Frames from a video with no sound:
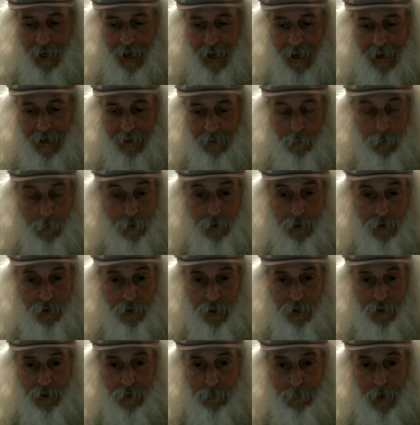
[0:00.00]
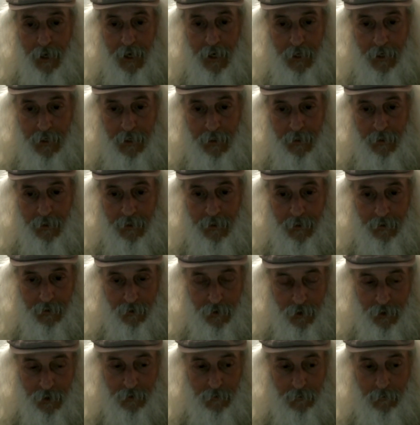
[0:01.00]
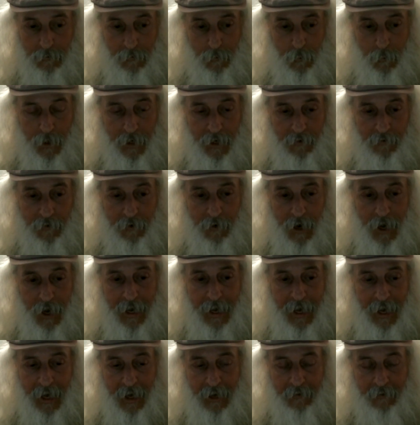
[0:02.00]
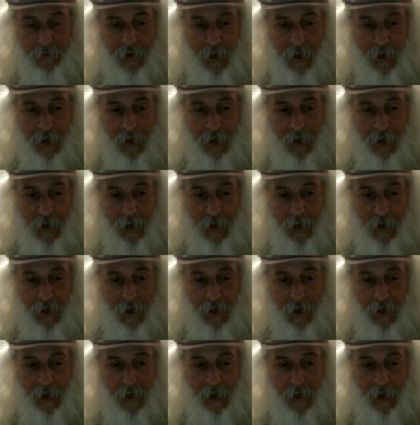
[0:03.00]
hand which is just me just whatever i have